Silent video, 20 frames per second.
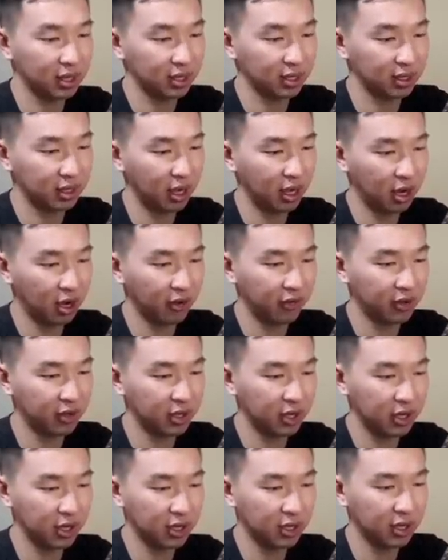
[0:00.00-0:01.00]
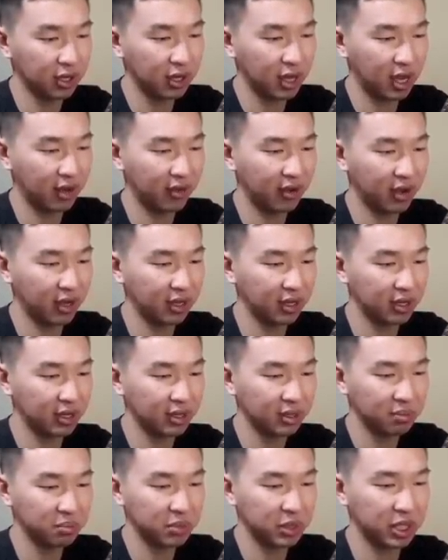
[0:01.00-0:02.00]
Not often have I
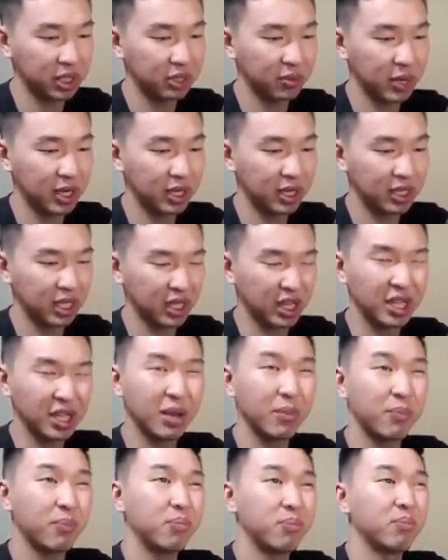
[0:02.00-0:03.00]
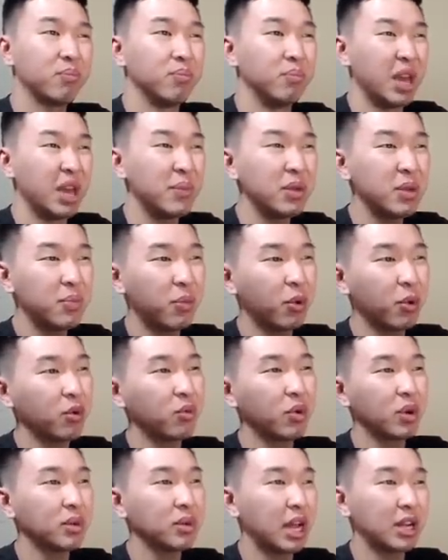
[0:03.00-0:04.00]
seen too many of these. I think I maybe pulled
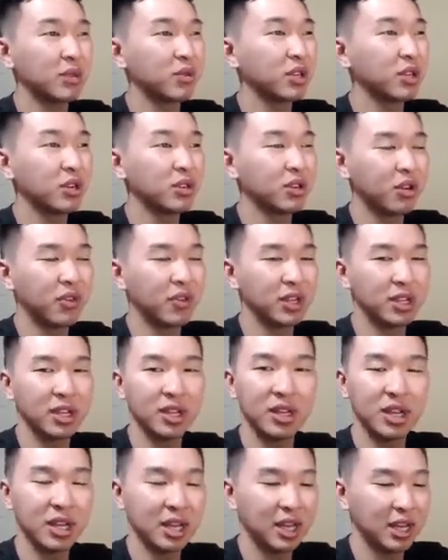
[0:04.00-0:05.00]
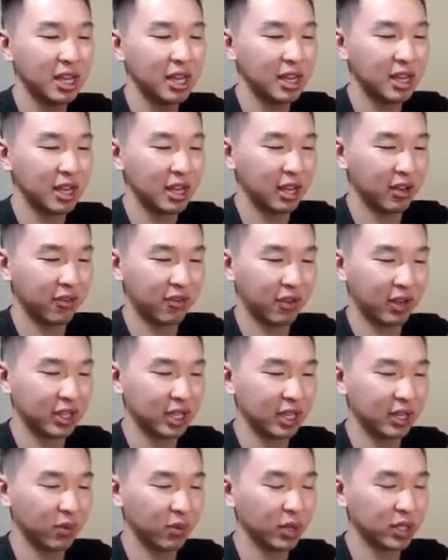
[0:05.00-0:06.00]
one. I really don't know if I did. If I
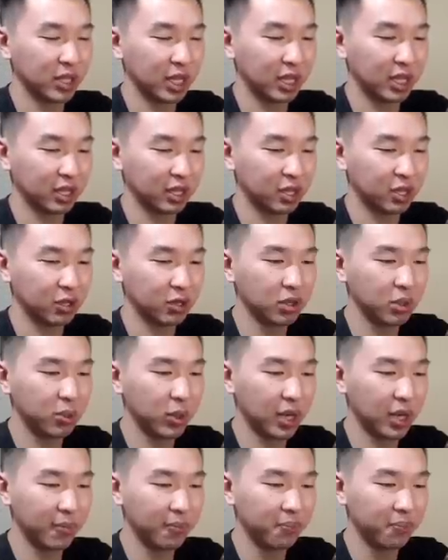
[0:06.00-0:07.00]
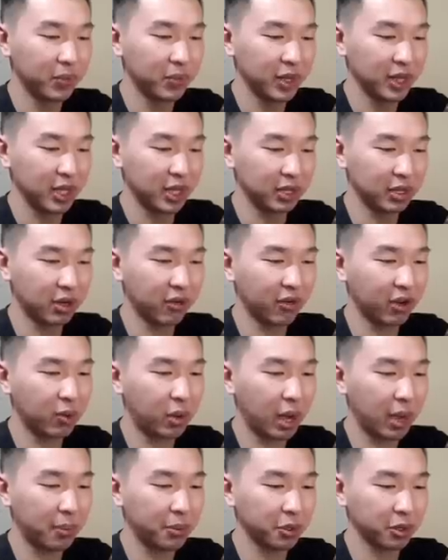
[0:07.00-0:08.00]
did, it wasn't anything huge, but these are very
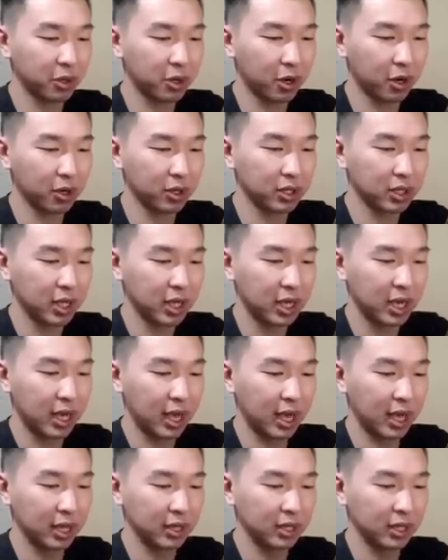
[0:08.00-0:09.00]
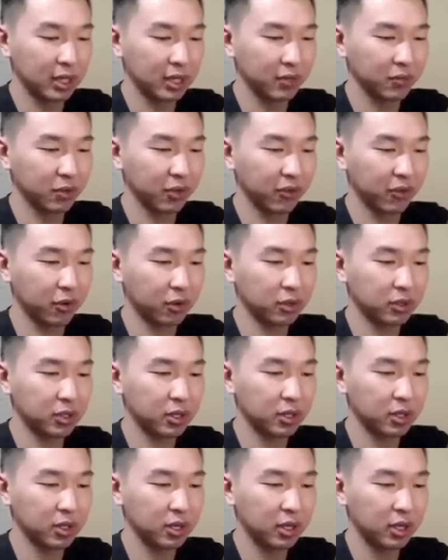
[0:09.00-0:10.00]
popular cards and some of the
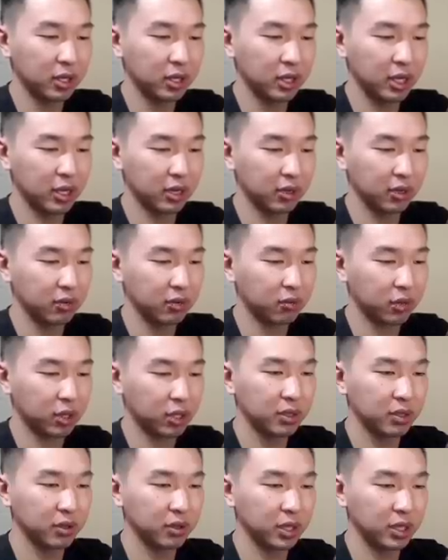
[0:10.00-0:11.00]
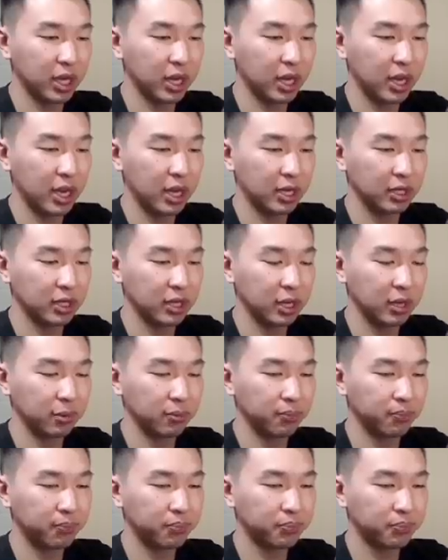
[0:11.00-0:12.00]
first kind of rookies you can get. And